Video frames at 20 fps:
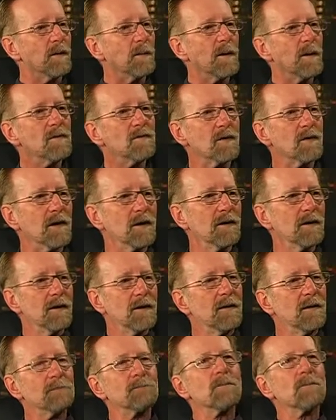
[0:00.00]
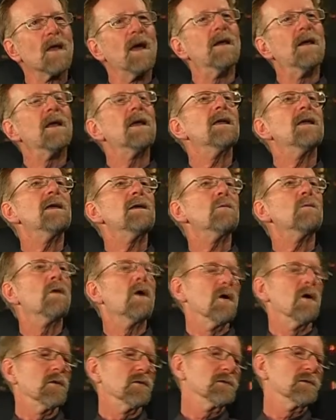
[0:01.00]
So he went there, and he
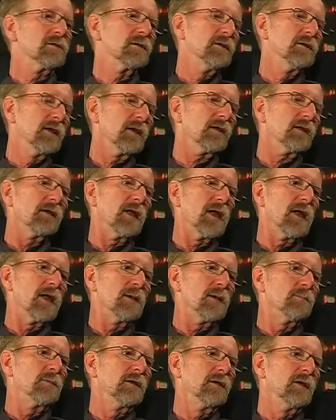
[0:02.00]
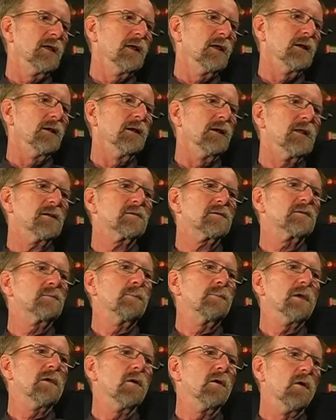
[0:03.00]
was nicknamed
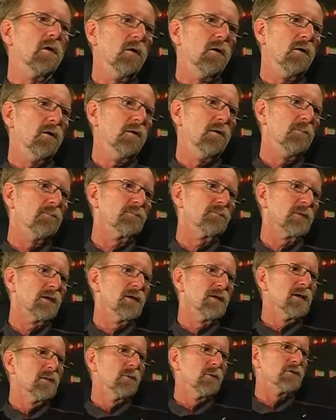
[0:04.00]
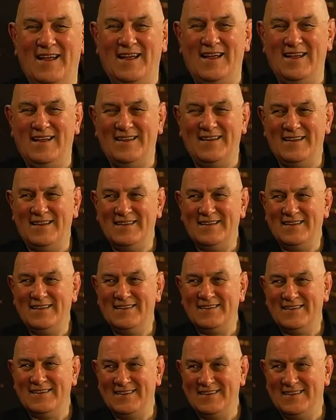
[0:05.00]
L'Espion, which is the
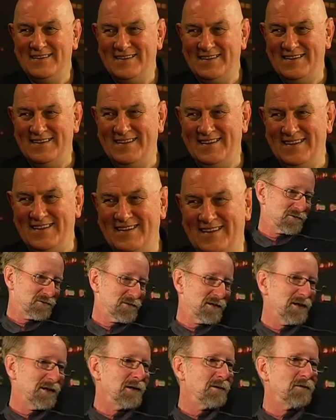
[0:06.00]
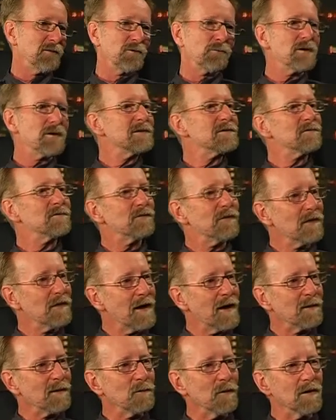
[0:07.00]
spy in English. Now, the reason for
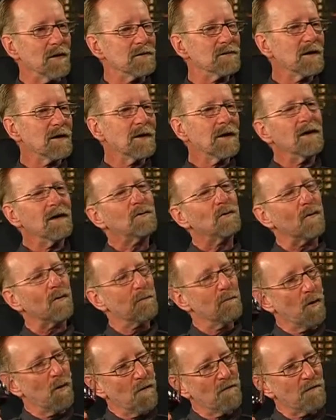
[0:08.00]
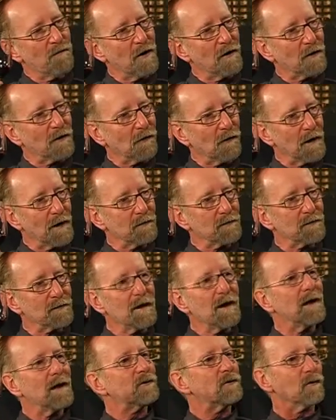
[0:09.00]
that was he took more photographs
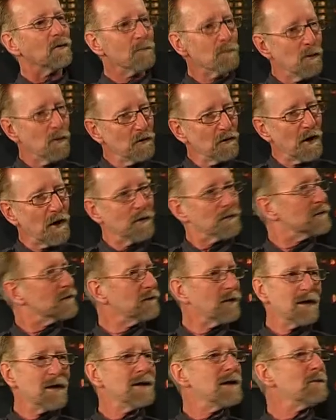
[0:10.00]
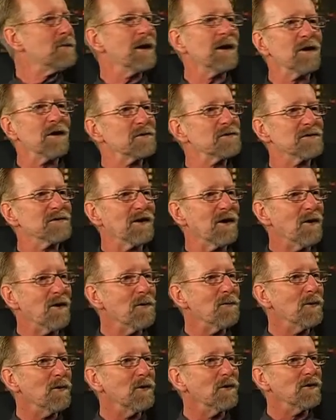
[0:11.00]
and took more notes of anyone else in the
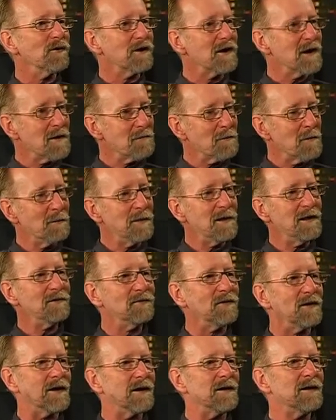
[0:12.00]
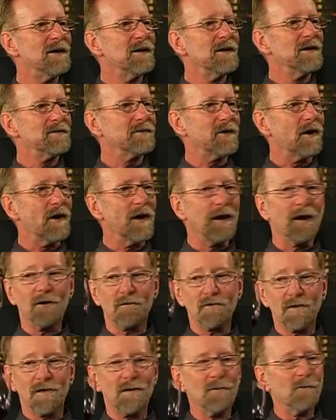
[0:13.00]
whole world that had ever been there. So, and
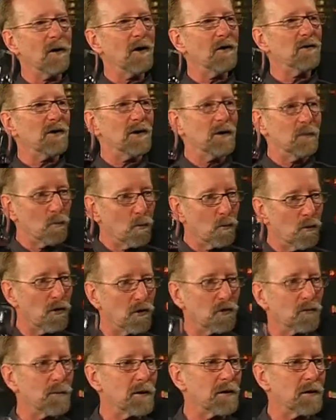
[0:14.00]
I'll tell you what, it worked.